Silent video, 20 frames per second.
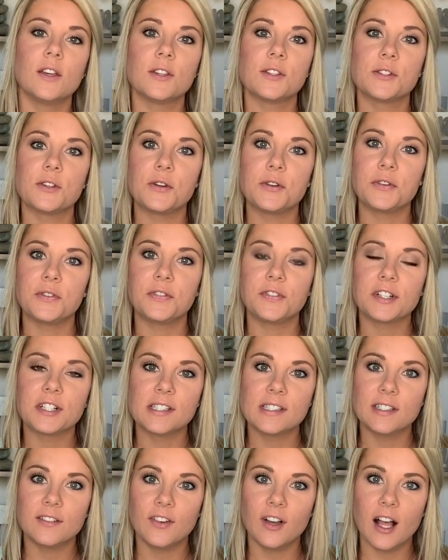So
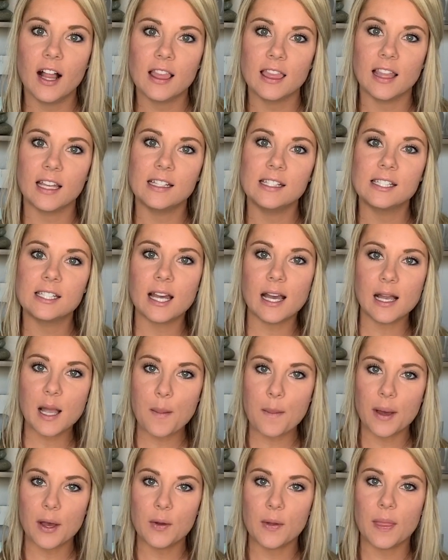first of all, let's
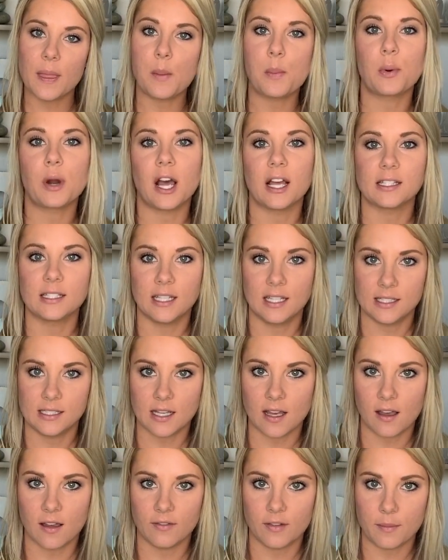talk about the process
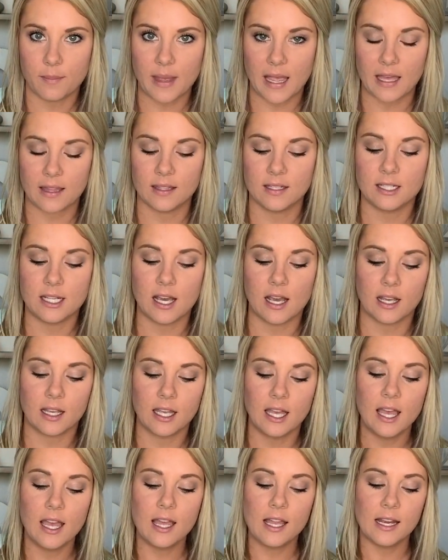of a math
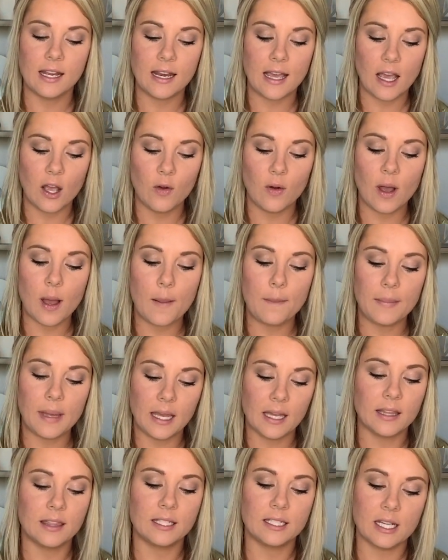talk. Now, a
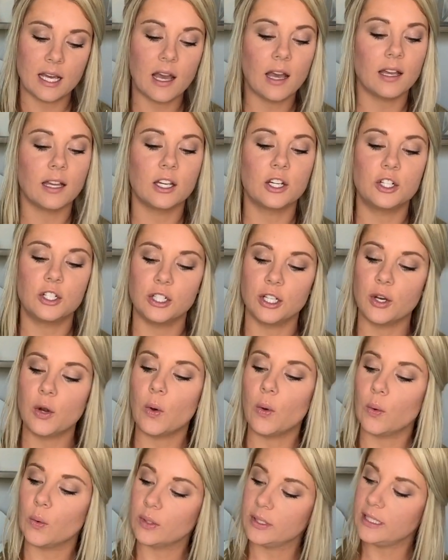math talk should
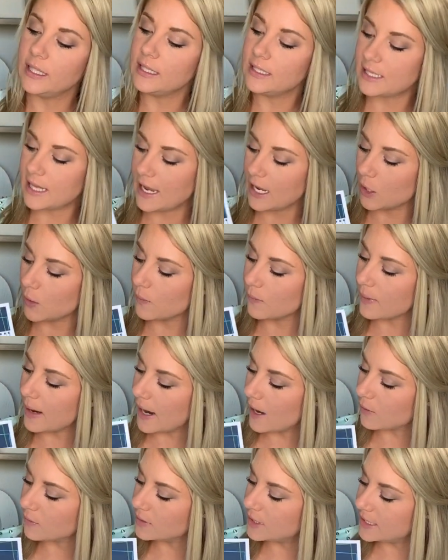only take
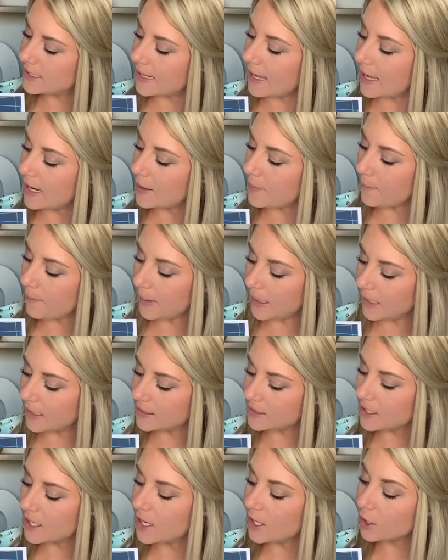around 10
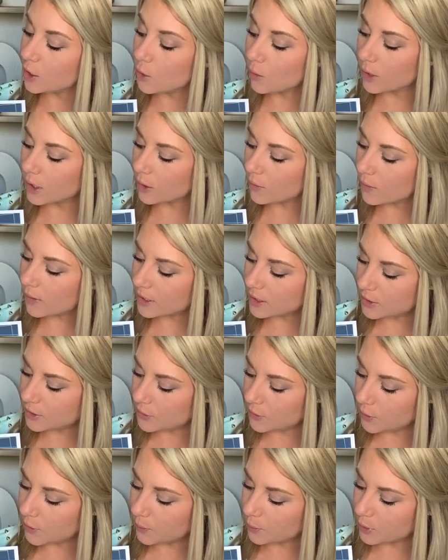minutes. You are going
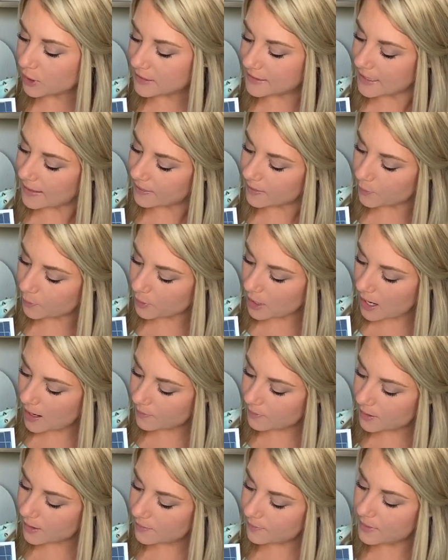to present the
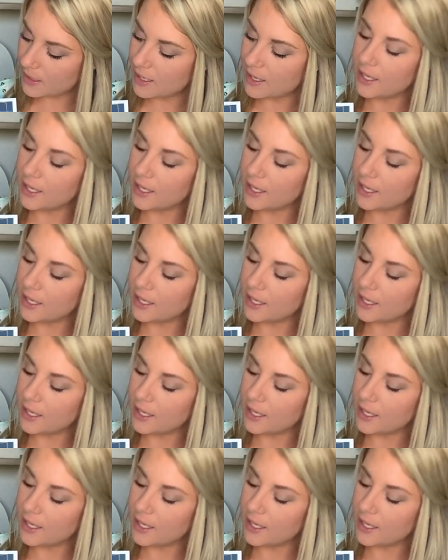problem.